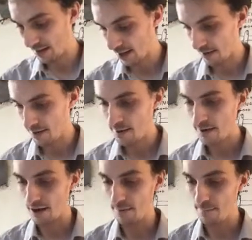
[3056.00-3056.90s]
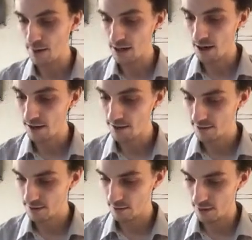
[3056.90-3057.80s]
that um,
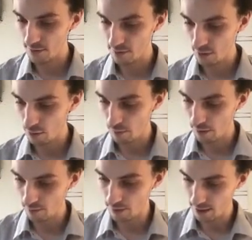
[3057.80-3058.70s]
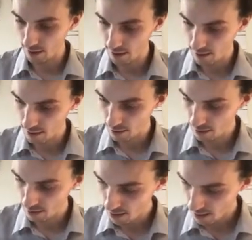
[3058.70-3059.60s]
because, so here's the whole point really.
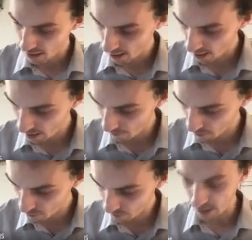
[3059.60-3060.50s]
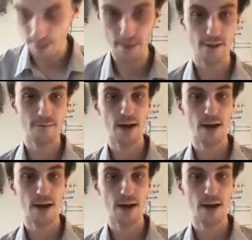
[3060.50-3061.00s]
I'm assuming M has